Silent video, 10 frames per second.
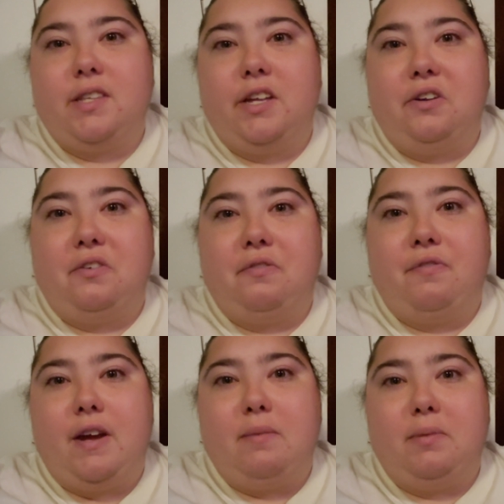little
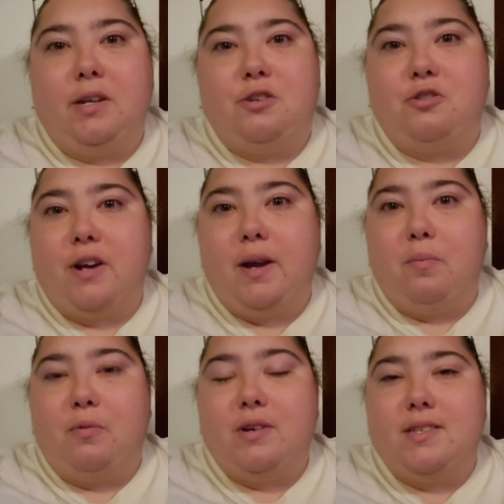family
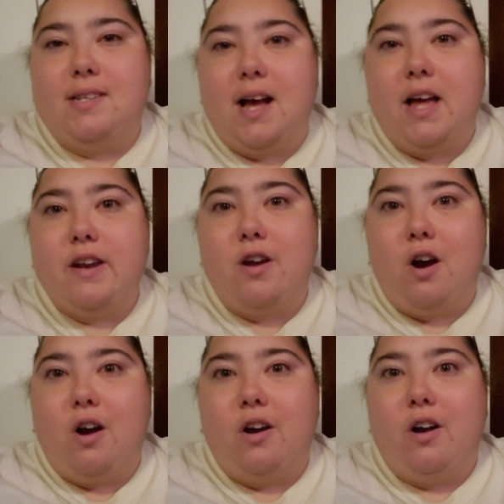trip was not
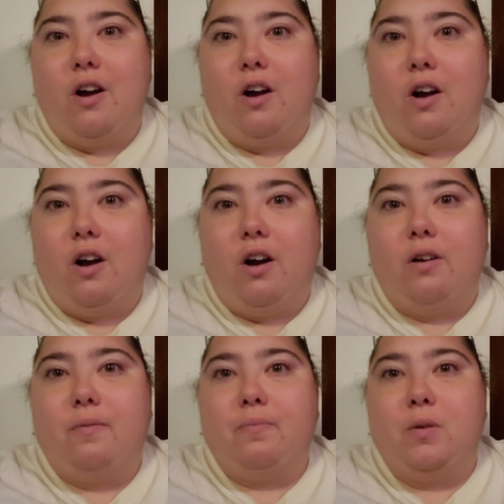
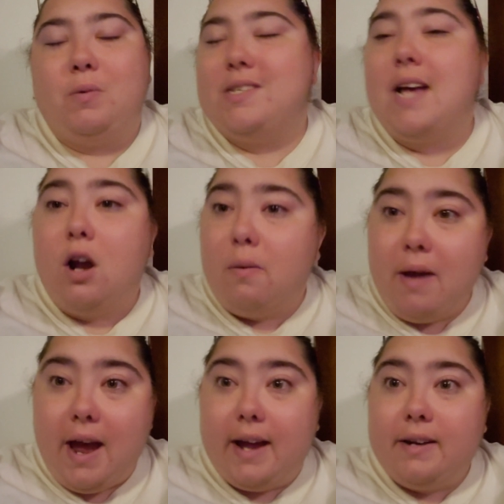all
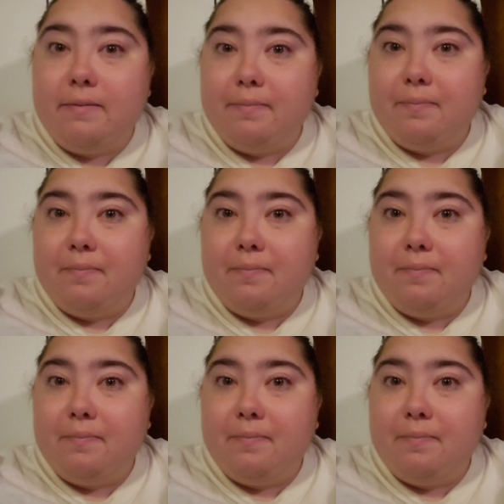bad,